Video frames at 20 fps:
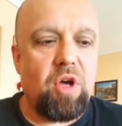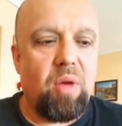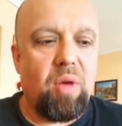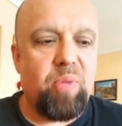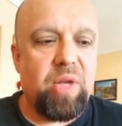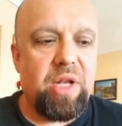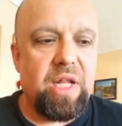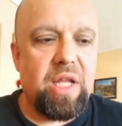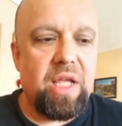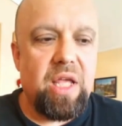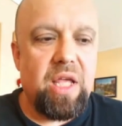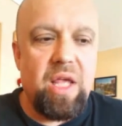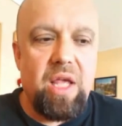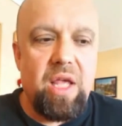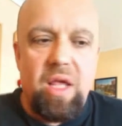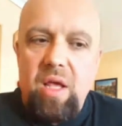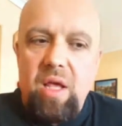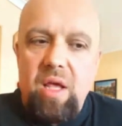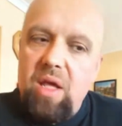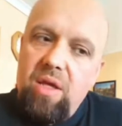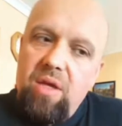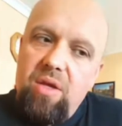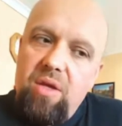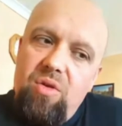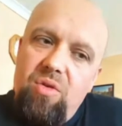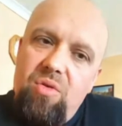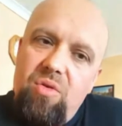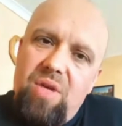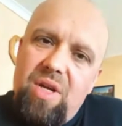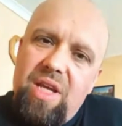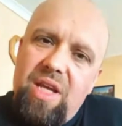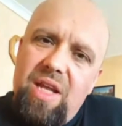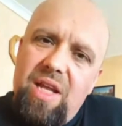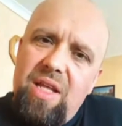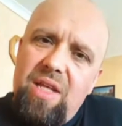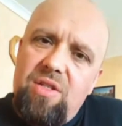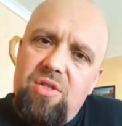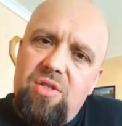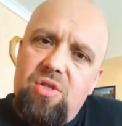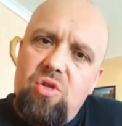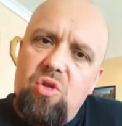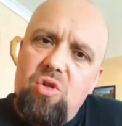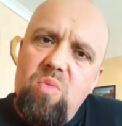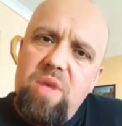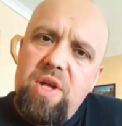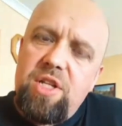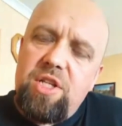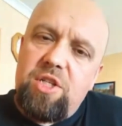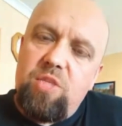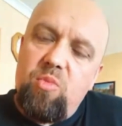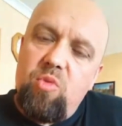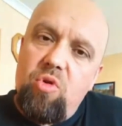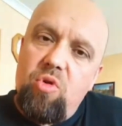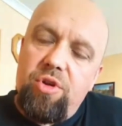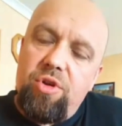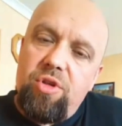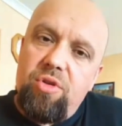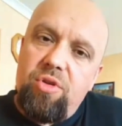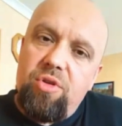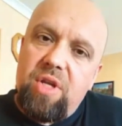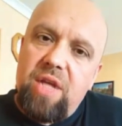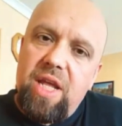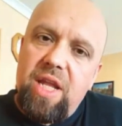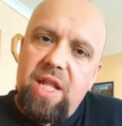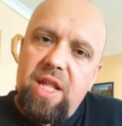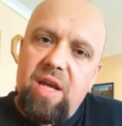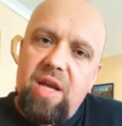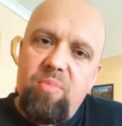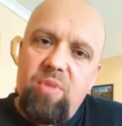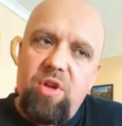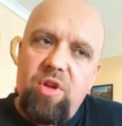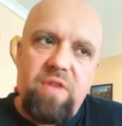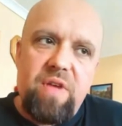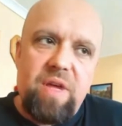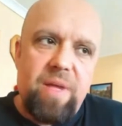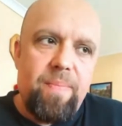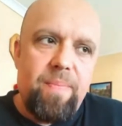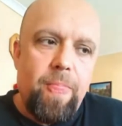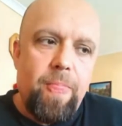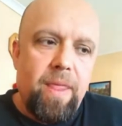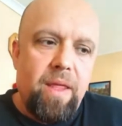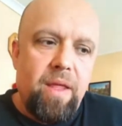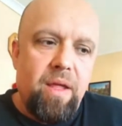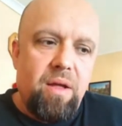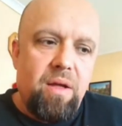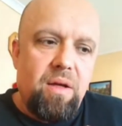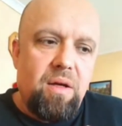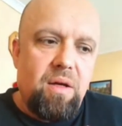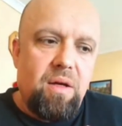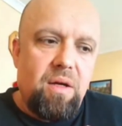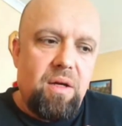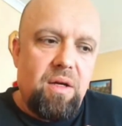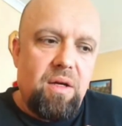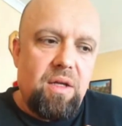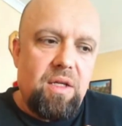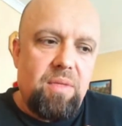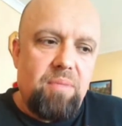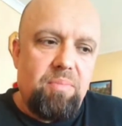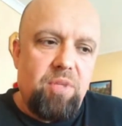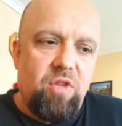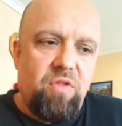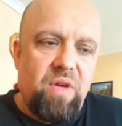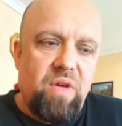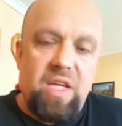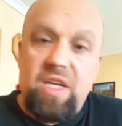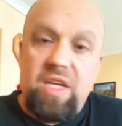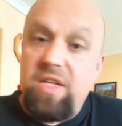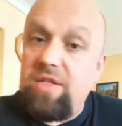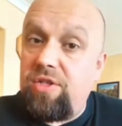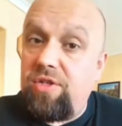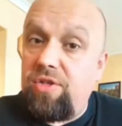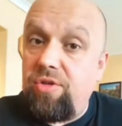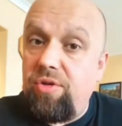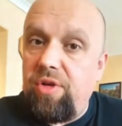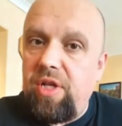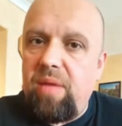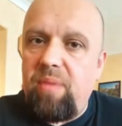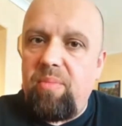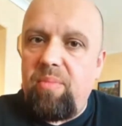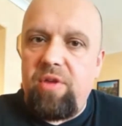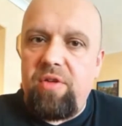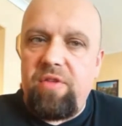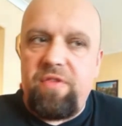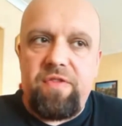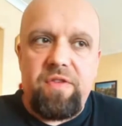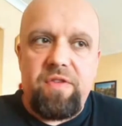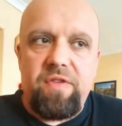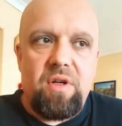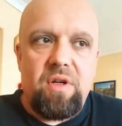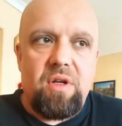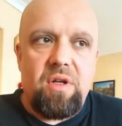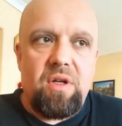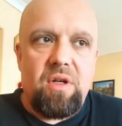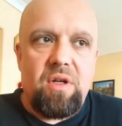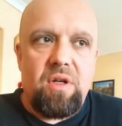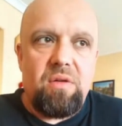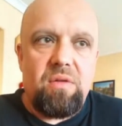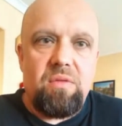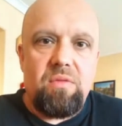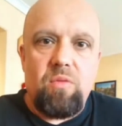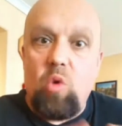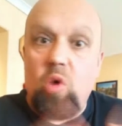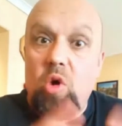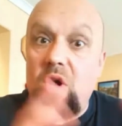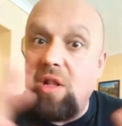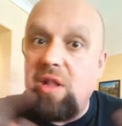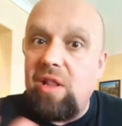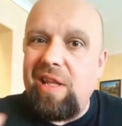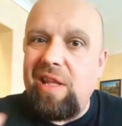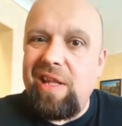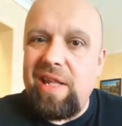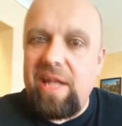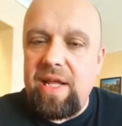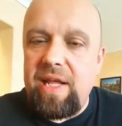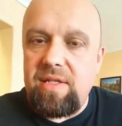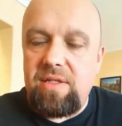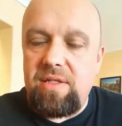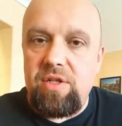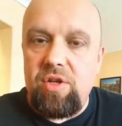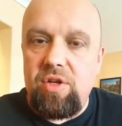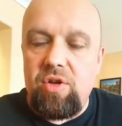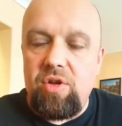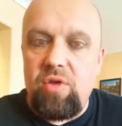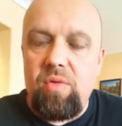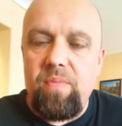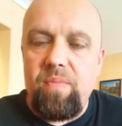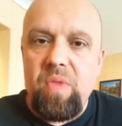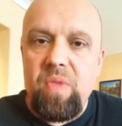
Company, you're getting so much more. You're getting a bit of a history, a bit of worldliness,